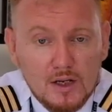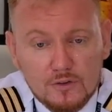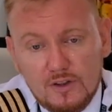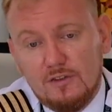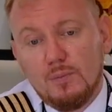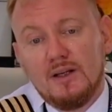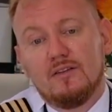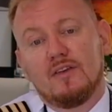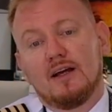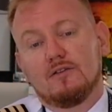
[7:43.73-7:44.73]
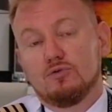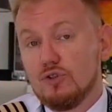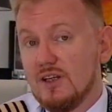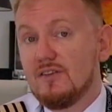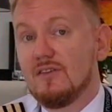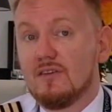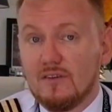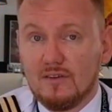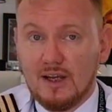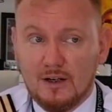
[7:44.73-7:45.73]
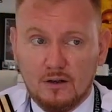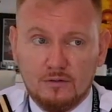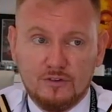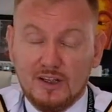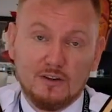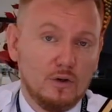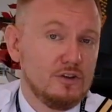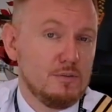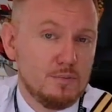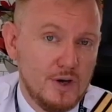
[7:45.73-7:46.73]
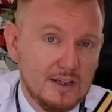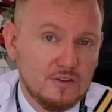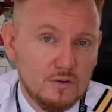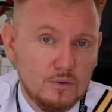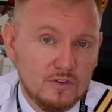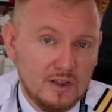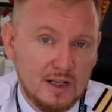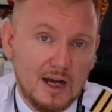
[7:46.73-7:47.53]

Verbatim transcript: So this means that recent kind of technology breakthroughs in